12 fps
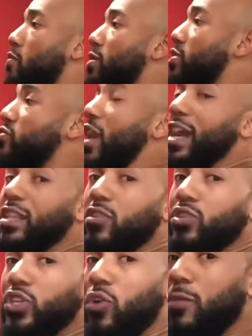retract
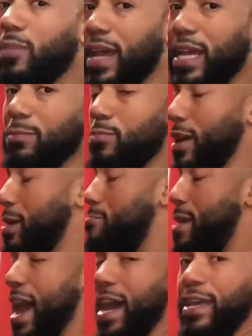those shoulder blades, bring them
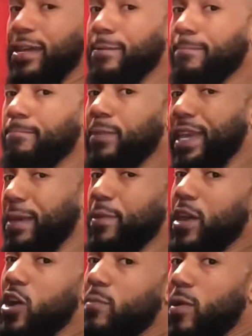back, keep
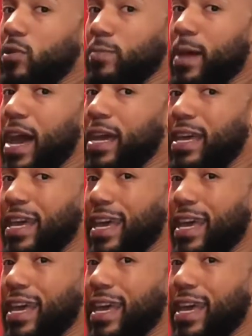your elbows back,